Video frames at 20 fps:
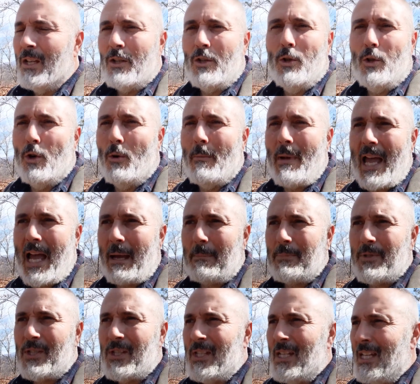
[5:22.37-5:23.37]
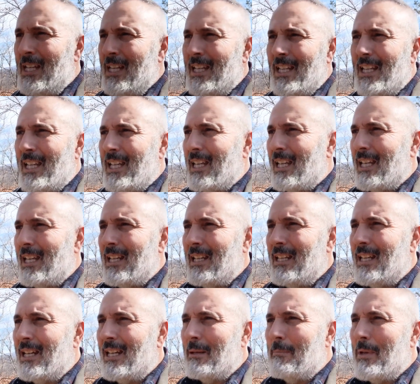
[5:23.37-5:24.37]
Google Maps
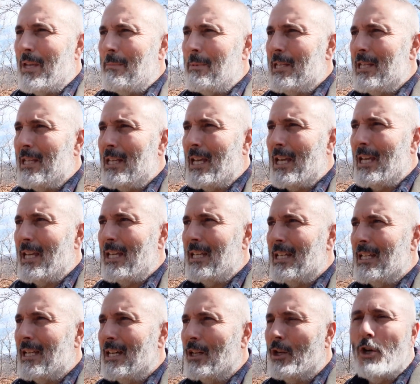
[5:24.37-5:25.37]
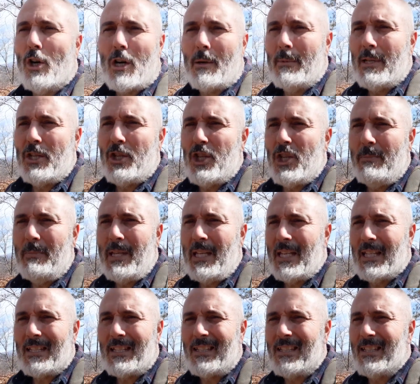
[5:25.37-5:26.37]
and maybe a Garmin
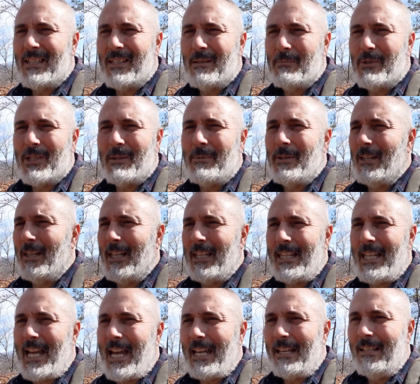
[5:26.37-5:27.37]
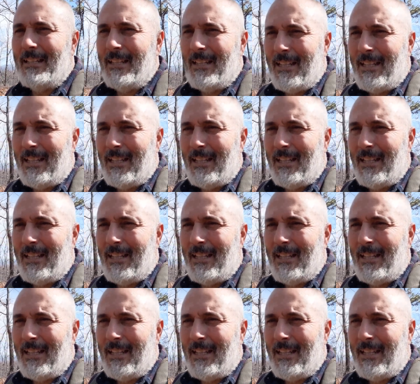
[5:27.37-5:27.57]
GPS system, something like that.